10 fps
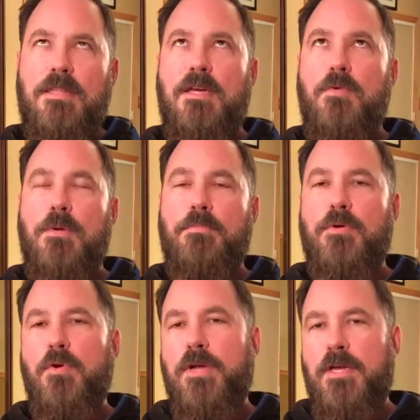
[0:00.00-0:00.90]
they were
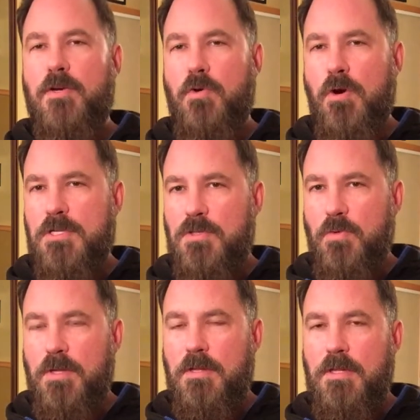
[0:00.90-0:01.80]
brewing in accordance
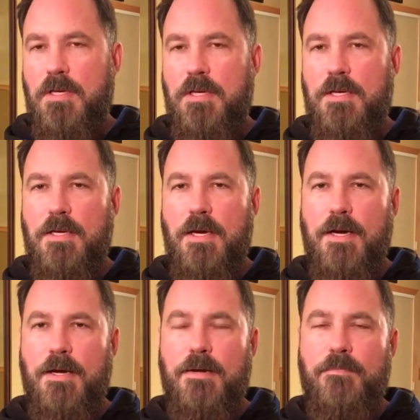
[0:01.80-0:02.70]
with the
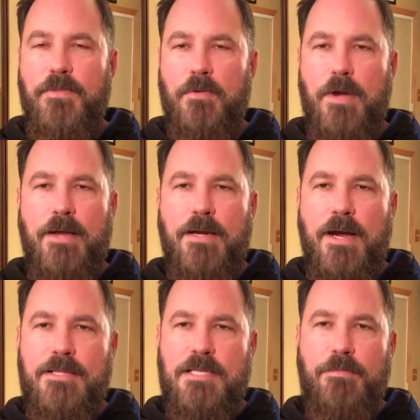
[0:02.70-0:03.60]

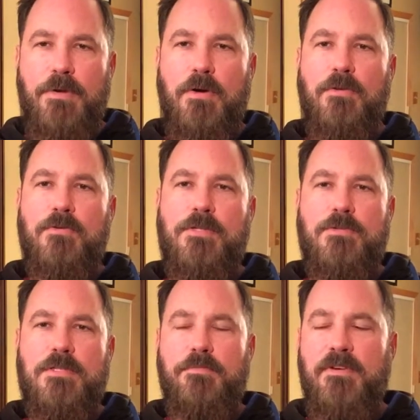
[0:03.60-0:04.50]
Reinheitsgebot,
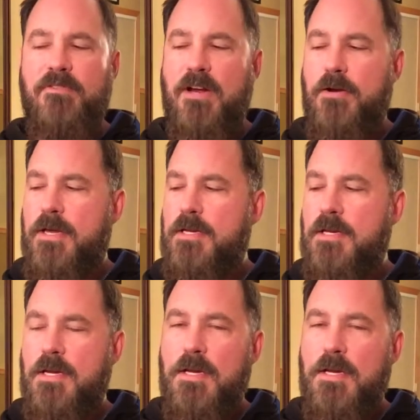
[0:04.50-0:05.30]
which was the Bavarian